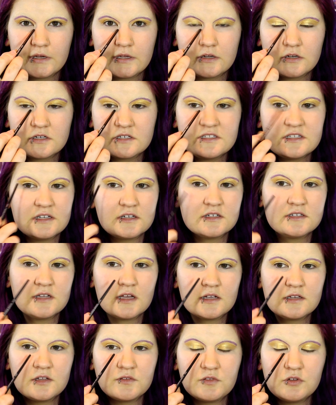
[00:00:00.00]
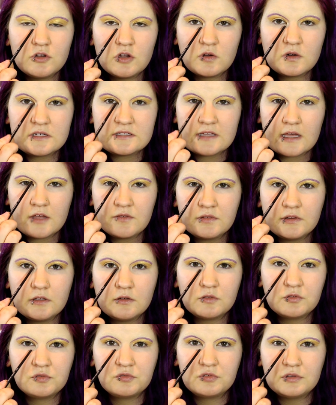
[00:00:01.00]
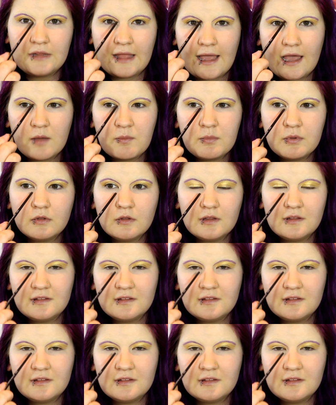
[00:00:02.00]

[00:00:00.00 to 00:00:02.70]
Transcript: her inner tear duct. If you notice, I have a little flap.